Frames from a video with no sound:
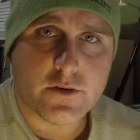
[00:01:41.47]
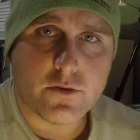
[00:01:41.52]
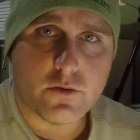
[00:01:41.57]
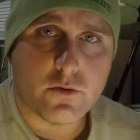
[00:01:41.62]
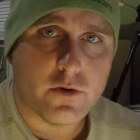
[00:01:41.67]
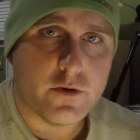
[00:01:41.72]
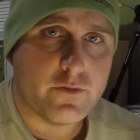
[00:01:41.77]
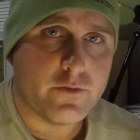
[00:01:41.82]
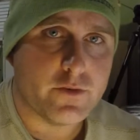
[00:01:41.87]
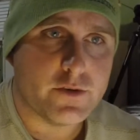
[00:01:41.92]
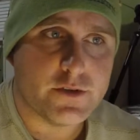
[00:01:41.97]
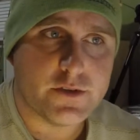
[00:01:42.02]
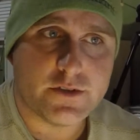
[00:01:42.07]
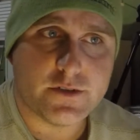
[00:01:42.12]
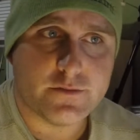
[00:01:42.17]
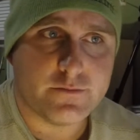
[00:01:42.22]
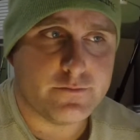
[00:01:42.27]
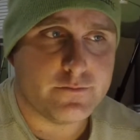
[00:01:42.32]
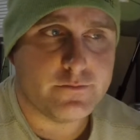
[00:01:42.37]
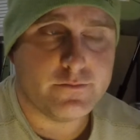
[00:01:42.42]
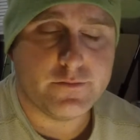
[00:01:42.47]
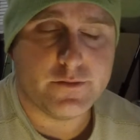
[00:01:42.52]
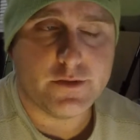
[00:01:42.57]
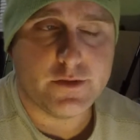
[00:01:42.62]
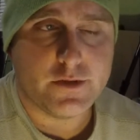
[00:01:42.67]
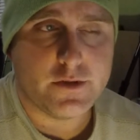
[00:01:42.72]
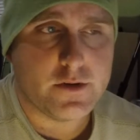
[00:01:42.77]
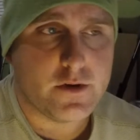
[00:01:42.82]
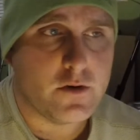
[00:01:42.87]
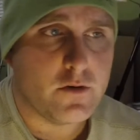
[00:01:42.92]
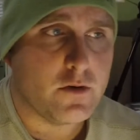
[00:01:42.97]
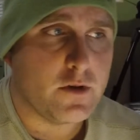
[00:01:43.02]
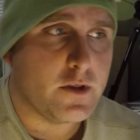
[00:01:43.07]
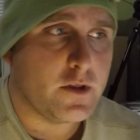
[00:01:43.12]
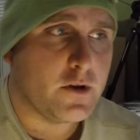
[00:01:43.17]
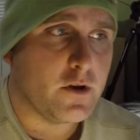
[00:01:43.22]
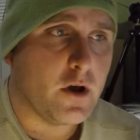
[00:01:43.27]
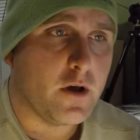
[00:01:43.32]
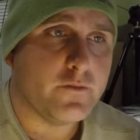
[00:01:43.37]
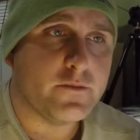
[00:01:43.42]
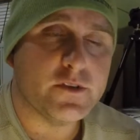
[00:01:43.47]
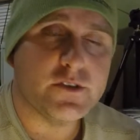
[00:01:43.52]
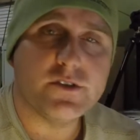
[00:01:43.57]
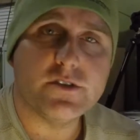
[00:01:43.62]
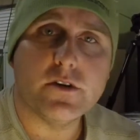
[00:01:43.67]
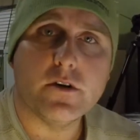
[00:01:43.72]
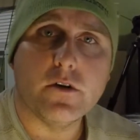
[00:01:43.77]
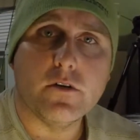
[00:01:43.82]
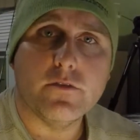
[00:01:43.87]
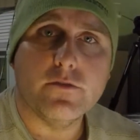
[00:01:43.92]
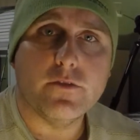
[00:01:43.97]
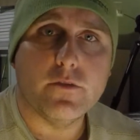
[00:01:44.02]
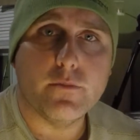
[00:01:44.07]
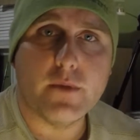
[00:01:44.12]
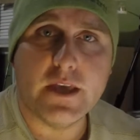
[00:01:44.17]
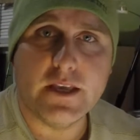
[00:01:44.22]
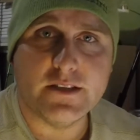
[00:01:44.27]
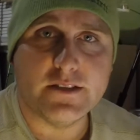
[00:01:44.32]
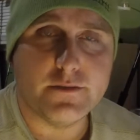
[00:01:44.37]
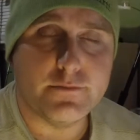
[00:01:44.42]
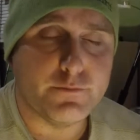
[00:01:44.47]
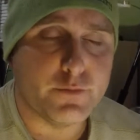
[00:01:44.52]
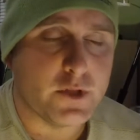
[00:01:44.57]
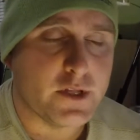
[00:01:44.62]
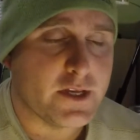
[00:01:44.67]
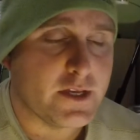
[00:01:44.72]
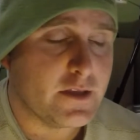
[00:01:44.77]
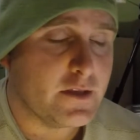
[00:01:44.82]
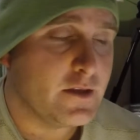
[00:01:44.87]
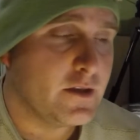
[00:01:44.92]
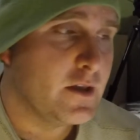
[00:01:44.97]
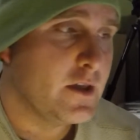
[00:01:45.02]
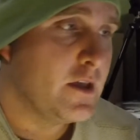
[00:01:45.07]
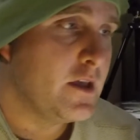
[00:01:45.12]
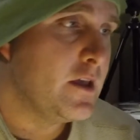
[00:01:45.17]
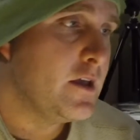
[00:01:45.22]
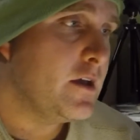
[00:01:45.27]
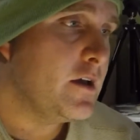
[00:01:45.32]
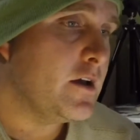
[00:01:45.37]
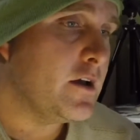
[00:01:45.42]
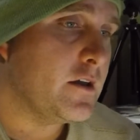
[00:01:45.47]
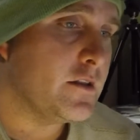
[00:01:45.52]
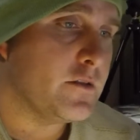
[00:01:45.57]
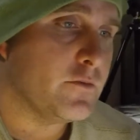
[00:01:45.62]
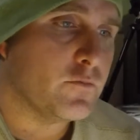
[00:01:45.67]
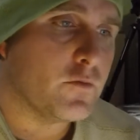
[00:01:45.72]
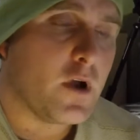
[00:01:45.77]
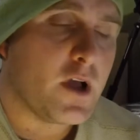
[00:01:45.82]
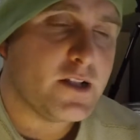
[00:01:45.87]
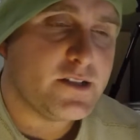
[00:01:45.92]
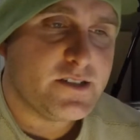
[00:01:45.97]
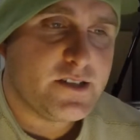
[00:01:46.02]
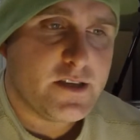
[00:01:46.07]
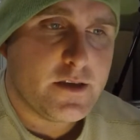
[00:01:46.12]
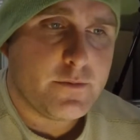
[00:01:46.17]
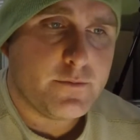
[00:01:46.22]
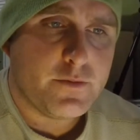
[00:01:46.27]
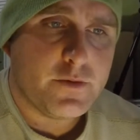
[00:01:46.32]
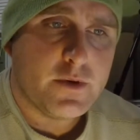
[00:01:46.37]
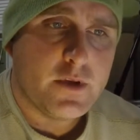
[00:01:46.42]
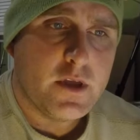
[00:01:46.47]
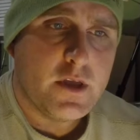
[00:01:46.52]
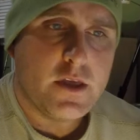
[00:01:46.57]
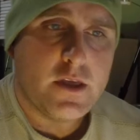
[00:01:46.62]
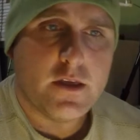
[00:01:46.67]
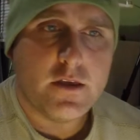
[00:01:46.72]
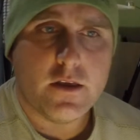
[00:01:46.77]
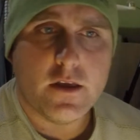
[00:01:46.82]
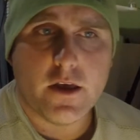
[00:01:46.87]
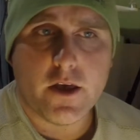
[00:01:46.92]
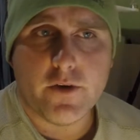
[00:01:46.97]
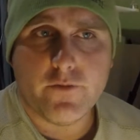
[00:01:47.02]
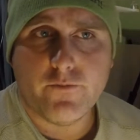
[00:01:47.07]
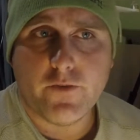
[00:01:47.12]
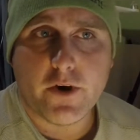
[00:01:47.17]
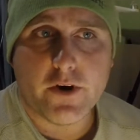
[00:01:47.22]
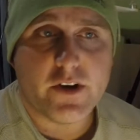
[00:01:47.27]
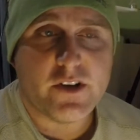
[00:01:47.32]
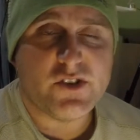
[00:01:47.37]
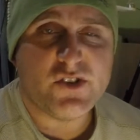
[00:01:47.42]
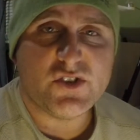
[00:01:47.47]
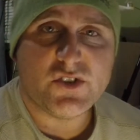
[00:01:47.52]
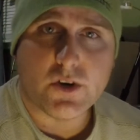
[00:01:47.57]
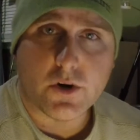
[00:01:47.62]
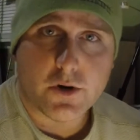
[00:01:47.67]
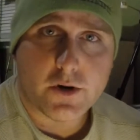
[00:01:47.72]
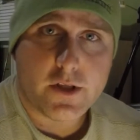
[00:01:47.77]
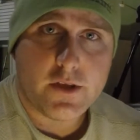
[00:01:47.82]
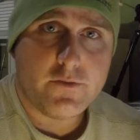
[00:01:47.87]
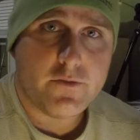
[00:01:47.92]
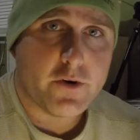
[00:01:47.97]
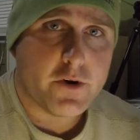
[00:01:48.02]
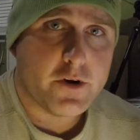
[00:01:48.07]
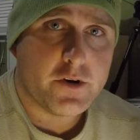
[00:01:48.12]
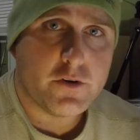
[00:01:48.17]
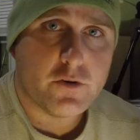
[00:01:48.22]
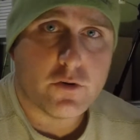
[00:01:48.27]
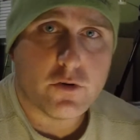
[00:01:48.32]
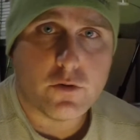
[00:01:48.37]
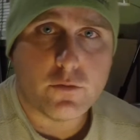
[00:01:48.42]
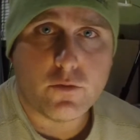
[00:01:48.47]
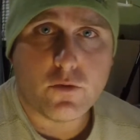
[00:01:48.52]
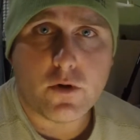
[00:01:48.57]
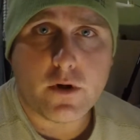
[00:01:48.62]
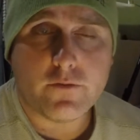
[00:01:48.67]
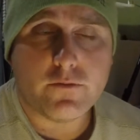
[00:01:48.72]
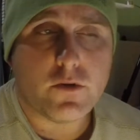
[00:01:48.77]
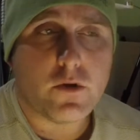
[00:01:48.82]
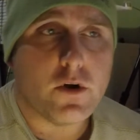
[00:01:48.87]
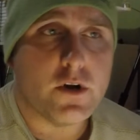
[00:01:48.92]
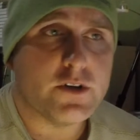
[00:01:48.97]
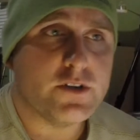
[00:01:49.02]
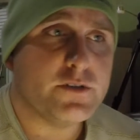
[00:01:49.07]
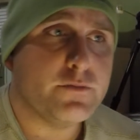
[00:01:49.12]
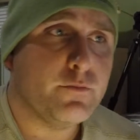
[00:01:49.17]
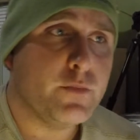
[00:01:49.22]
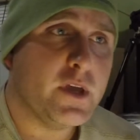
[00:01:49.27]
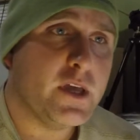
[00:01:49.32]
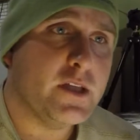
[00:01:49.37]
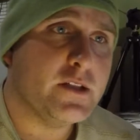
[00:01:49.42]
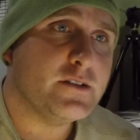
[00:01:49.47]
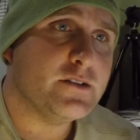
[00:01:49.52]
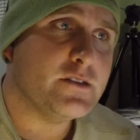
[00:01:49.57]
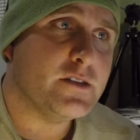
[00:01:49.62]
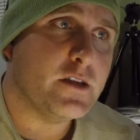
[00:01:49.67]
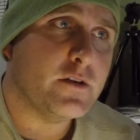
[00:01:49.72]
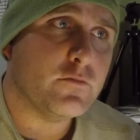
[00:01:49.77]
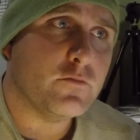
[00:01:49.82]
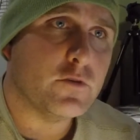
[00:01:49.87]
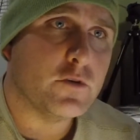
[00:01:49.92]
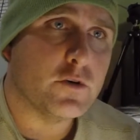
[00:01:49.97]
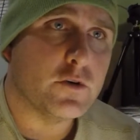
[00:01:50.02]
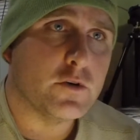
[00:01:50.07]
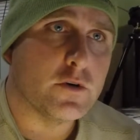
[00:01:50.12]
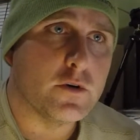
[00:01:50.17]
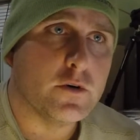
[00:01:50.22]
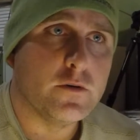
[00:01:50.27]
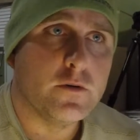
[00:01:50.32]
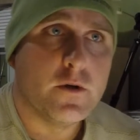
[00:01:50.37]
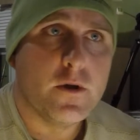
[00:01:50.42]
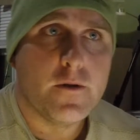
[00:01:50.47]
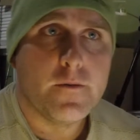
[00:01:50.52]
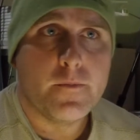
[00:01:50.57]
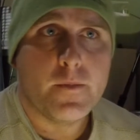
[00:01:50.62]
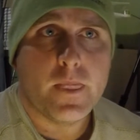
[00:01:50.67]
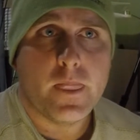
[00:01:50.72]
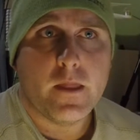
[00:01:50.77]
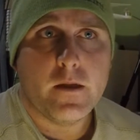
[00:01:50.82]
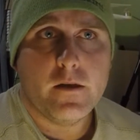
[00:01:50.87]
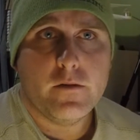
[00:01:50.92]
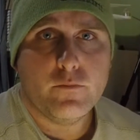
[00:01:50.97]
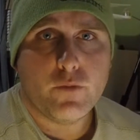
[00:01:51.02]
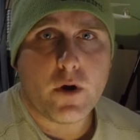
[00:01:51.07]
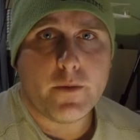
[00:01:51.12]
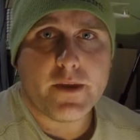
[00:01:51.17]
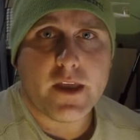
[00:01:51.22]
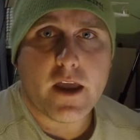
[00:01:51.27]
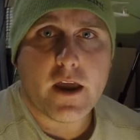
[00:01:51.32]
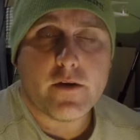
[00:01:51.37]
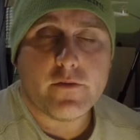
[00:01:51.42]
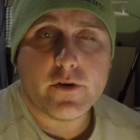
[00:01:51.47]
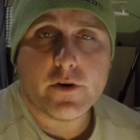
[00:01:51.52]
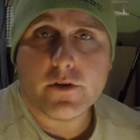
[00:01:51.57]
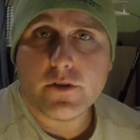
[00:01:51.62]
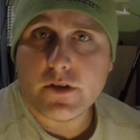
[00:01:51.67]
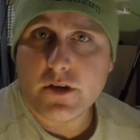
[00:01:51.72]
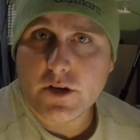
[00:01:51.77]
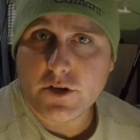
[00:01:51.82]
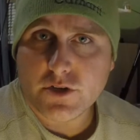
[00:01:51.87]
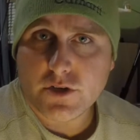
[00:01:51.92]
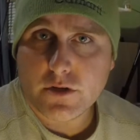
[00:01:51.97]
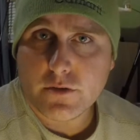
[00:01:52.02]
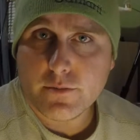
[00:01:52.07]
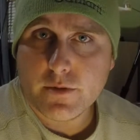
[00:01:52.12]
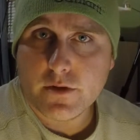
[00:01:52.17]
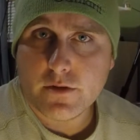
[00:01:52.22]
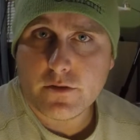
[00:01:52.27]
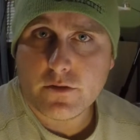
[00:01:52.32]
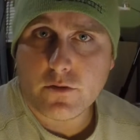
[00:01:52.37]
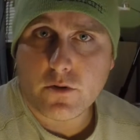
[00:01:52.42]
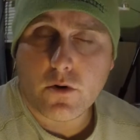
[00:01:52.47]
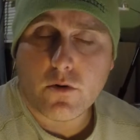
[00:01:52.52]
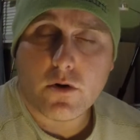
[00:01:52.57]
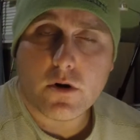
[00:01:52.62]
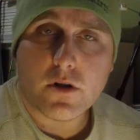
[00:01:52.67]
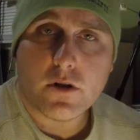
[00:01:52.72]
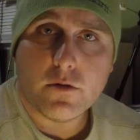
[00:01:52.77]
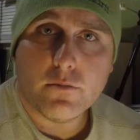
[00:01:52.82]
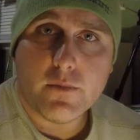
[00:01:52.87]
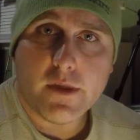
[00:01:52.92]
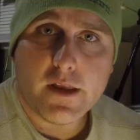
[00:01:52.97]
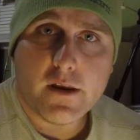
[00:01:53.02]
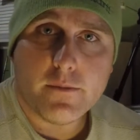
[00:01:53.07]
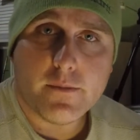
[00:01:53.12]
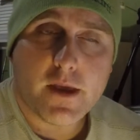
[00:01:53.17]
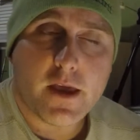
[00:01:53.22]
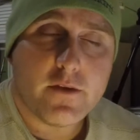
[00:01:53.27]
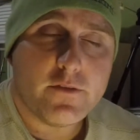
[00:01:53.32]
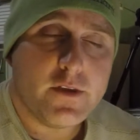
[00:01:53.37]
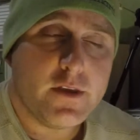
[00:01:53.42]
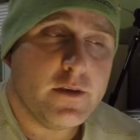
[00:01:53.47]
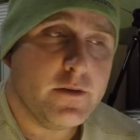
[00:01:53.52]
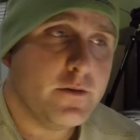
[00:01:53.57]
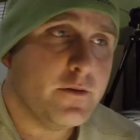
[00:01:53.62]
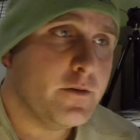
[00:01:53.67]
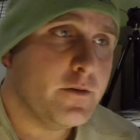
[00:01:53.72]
Croix for just, you know, an off-the-shelf amazing blank. The rod tip, very sturdy, very durable. I've launched baits that were probably heavier than I should have been throwing on a medium heavy.